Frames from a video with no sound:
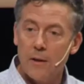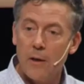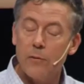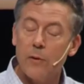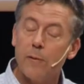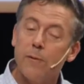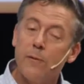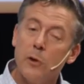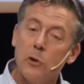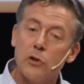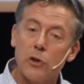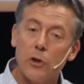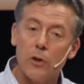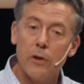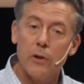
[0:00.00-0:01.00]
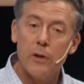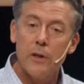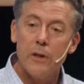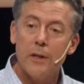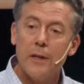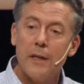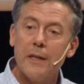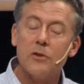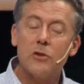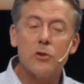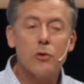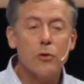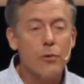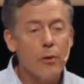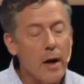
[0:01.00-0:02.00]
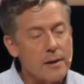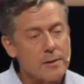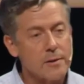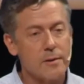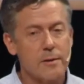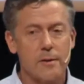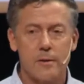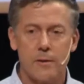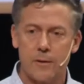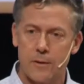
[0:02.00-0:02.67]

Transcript: of the future is trust.